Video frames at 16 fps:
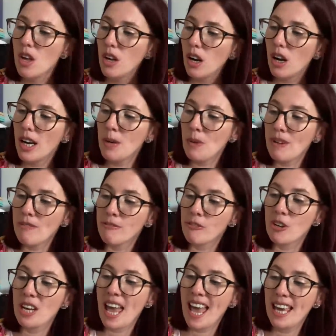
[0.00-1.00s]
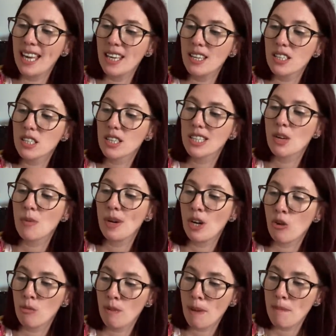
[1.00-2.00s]
I went for an 8 because I went
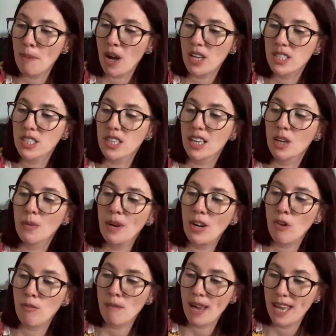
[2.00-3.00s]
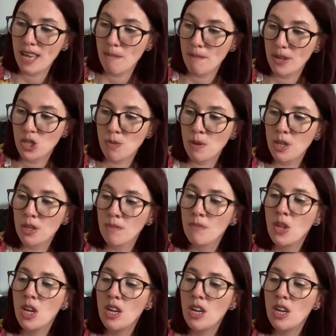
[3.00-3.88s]
off my bust and I went off my hip measurement.